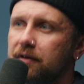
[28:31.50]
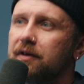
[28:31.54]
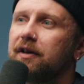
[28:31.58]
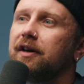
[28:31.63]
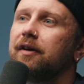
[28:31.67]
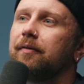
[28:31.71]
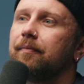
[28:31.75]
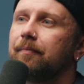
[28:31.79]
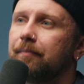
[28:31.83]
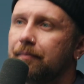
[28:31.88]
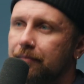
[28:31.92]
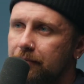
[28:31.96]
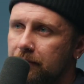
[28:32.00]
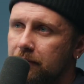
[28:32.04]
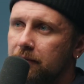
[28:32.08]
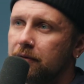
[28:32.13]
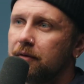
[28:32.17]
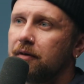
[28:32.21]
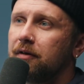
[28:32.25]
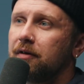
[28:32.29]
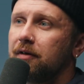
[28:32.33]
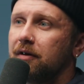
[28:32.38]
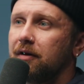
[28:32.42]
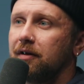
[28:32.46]
Yeah.
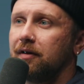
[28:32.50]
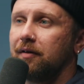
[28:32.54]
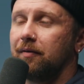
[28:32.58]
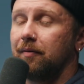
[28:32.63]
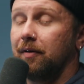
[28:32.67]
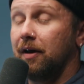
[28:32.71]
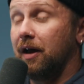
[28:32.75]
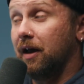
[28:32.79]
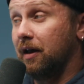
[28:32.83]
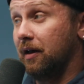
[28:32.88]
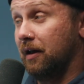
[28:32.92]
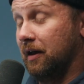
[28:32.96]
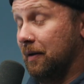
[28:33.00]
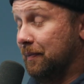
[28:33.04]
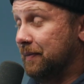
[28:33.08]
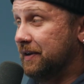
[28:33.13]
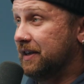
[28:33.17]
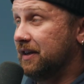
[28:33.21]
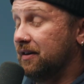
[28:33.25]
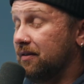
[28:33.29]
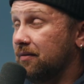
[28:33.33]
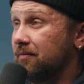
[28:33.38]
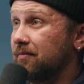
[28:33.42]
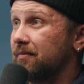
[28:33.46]
I
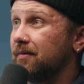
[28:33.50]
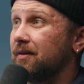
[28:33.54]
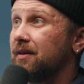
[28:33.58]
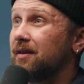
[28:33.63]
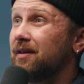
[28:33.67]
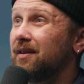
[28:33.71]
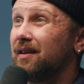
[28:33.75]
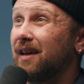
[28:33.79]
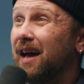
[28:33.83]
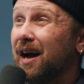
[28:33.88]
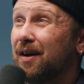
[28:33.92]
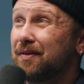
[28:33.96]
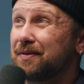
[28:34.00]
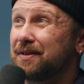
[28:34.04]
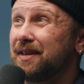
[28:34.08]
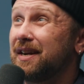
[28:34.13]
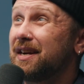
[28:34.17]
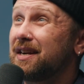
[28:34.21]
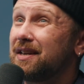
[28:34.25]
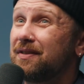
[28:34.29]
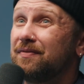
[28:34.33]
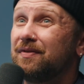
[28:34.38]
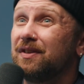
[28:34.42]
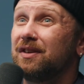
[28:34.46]
mean,
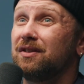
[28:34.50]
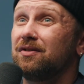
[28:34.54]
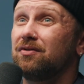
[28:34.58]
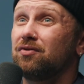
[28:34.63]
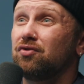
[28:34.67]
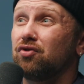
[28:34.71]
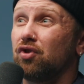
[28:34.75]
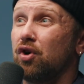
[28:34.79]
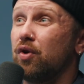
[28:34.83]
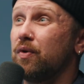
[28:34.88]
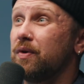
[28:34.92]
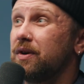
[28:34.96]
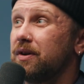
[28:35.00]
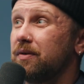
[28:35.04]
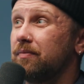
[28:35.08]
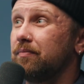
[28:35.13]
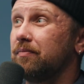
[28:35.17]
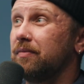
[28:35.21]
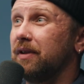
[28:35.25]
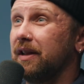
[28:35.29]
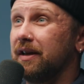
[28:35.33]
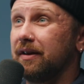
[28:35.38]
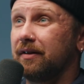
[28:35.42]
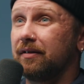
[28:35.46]
outside even
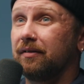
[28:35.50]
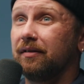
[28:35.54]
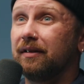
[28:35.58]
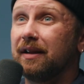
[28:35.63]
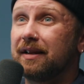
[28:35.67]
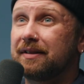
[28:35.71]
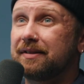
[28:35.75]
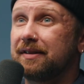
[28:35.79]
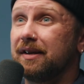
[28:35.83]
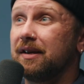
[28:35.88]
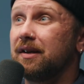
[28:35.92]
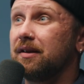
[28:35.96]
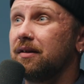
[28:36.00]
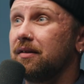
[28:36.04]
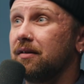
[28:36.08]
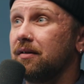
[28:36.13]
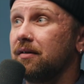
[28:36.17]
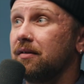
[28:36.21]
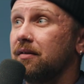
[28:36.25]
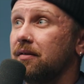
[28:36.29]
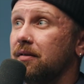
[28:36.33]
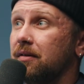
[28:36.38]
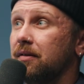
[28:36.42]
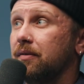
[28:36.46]
growing, like, let's say
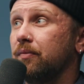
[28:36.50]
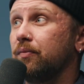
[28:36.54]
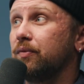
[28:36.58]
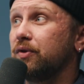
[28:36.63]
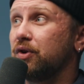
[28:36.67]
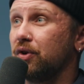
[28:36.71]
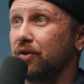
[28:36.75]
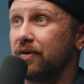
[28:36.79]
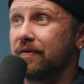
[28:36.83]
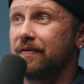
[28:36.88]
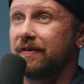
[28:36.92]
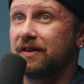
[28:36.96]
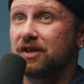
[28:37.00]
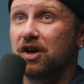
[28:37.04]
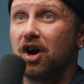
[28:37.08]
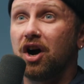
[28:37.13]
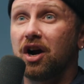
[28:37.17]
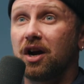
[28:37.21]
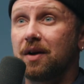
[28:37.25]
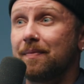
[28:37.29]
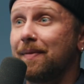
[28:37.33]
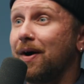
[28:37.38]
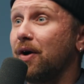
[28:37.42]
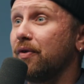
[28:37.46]
we don't even
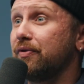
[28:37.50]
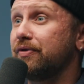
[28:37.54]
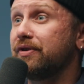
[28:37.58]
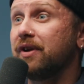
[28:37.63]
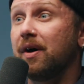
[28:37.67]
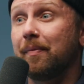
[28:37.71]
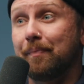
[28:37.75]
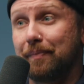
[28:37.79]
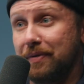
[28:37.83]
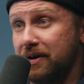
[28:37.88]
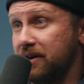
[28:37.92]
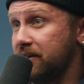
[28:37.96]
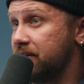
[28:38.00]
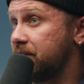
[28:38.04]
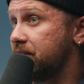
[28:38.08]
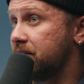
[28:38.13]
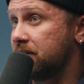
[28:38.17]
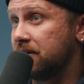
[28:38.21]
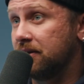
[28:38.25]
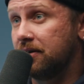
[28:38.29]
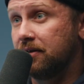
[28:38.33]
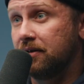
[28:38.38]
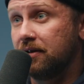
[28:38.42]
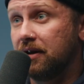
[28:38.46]
talk about
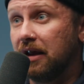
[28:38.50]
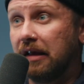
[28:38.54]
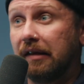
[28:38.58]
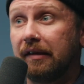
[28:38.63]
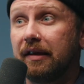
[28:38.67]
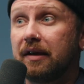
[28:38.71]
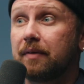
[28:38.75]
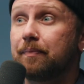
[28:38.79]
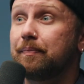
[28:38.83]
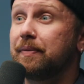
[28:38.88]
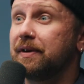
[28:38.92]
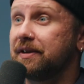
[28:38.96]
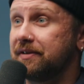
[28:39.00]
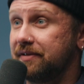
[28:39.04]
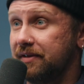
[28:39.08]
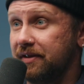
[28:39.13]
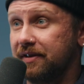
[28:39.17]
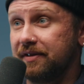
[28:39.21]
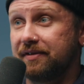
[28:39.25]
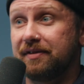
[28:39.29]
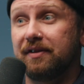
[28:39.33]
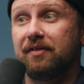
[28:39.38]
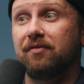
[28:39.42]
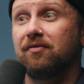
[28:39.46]
numbers and like
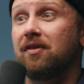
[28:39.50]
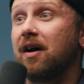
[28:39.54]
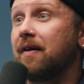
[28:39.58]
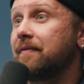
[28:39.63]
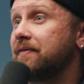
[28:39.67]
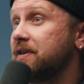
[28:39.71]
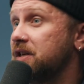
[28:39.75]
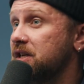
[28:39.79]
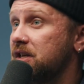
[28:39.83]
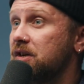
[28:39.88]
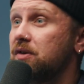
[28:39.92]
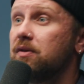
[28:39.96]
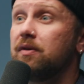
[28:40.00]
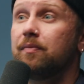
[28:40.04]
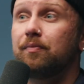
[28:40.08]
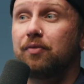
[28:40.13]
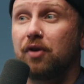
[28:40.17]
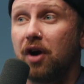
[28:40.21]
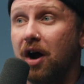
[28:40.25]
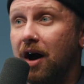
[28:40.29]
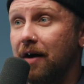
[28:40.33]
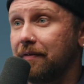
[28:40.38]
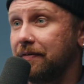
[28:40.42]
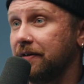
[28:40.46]
business and revenue and mm-hmm.
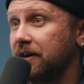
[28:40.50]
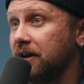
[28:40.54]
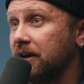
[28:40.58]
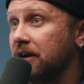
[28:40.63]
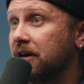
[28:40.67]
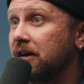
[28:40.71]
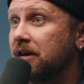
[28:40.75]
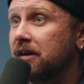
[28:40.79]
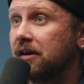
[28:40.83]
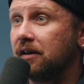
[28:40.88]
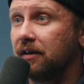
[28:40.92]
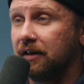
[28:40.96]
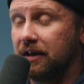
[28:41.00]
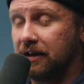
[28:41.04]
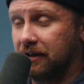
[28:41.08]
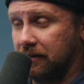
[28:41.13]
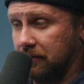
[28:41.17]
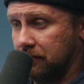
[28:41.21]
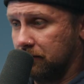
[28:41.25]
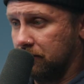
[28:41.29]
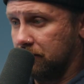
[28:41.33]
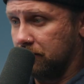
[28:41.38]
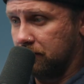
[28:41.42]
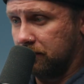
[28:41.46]
profit. Like,
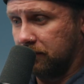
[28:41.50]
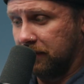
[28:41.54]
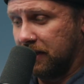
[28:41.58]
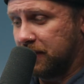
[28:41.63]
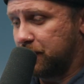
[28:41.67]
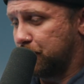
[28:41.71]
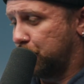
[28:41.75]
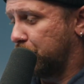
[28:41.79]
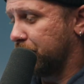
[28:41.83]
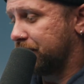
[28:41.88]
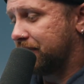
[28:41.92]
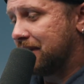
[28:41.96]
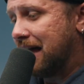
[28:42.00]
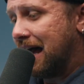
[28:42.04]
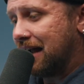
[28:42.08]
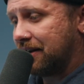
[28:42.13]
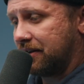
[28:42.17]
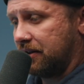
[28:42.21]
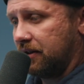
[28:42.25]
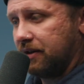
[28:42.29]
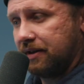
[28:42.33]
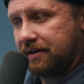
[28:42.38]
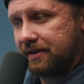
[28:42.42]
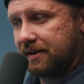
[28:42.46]
let's put that
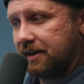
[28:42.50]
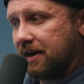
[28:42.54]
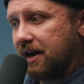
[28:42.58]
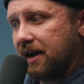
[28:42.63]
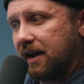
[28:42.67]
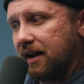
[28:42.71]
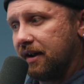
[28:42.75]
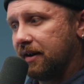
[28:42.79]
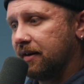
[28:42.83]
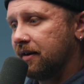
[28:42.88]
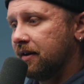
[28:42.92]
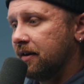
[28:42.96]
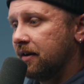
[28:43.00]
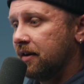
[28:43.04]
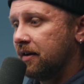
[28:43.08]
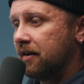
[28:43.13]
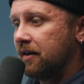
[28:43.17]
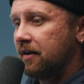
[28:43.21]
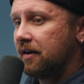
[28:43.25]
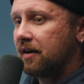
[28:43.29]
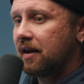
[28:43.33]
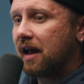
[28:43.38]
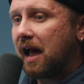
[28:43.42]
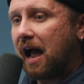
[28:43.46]
to the side.
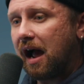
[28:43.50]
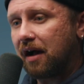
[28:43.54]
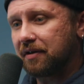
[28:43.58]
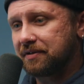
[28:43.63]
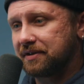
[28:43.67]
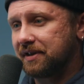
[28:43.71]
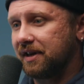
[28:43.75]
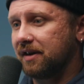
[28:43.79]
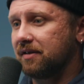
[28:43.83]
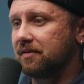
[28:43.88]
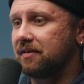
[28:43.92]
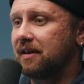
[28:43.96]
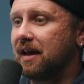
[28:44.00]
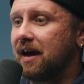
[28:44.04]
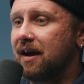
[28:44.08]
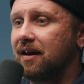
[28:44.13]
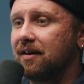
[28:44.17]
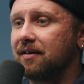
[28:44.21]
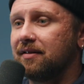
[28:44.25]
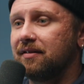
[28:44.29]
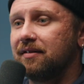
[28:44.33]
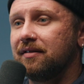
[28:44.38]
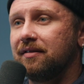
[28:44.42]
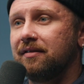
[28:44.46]
Outside of
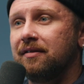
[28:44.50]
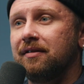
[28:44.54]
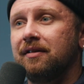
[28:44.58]
that,